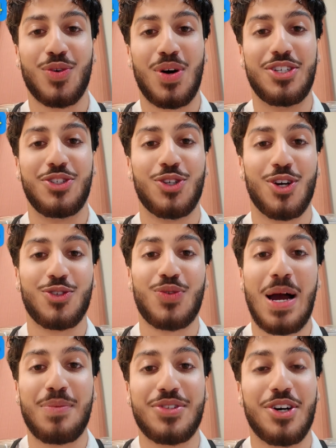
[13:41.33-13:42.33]
so I just
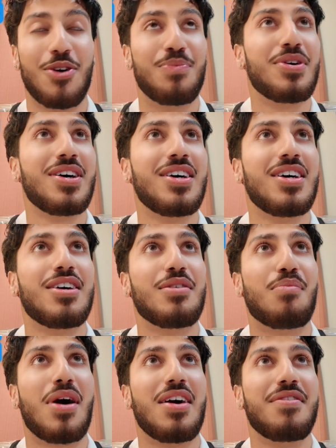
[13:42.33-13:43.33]
wrapped up
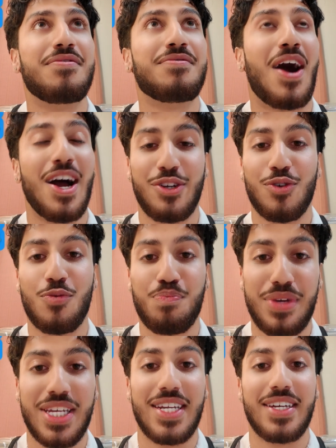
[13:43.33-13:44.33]
my final
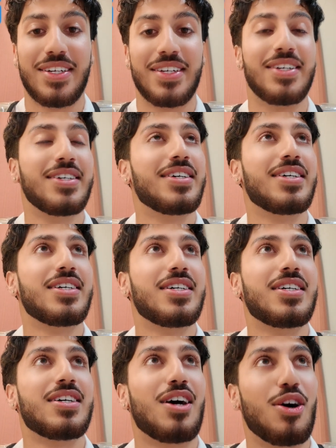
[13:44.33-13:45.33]
meeting
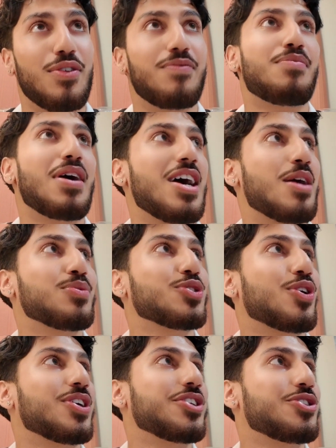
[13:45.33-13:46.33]
of my
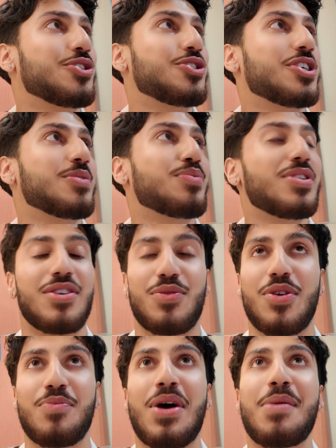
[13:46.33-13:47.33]
Amazon internship
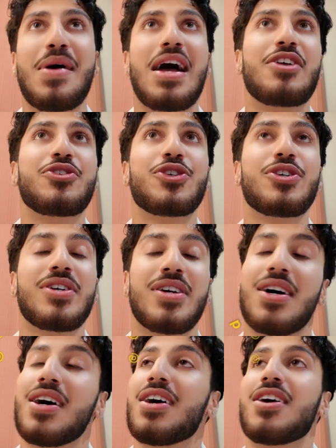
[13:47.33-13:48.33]
with my manager.
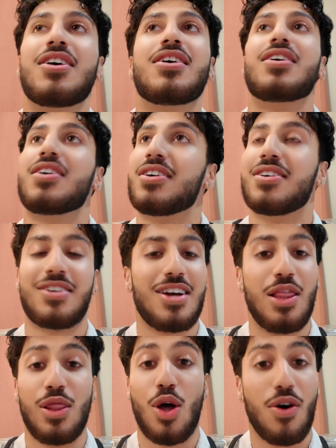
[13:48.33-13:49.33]
Oh, I
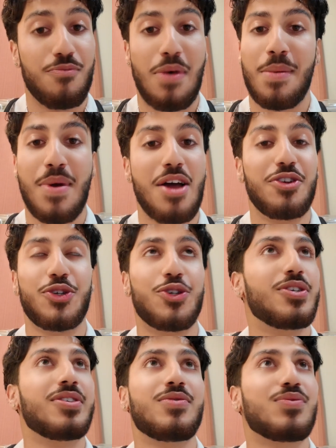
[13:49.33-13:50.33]
love my
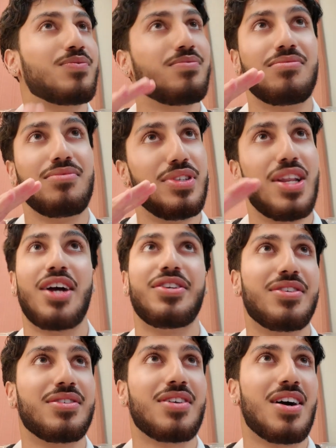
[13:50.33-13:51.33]
manager.
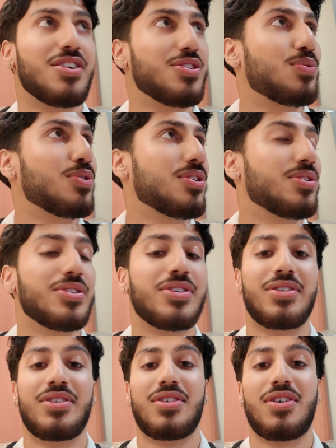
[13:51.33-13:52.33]
Nicest guy in the world.
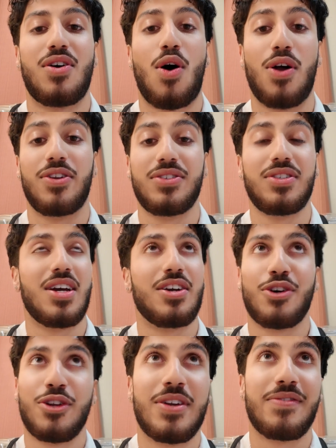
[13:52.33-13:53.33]
Honestly, I
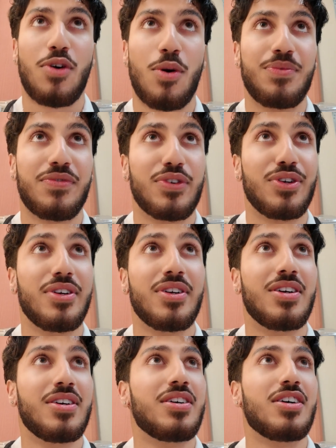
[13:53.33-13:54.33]
couldn't have hoped for
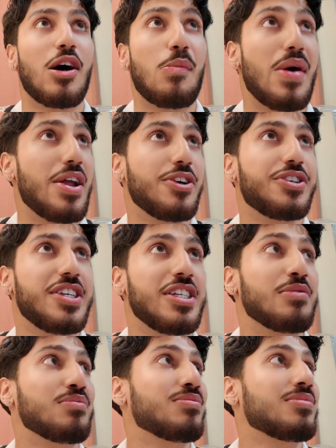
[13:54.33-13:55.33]
a better
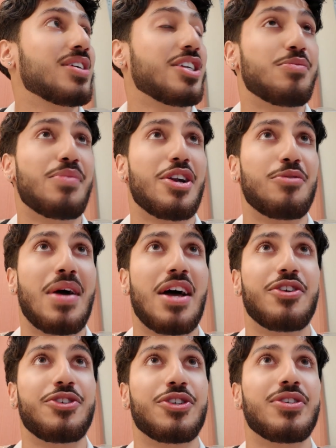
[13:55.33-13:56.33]
team and a better
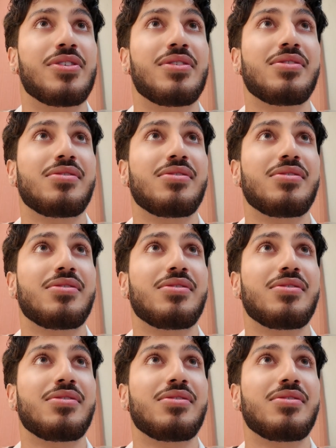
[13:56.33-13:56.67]
manager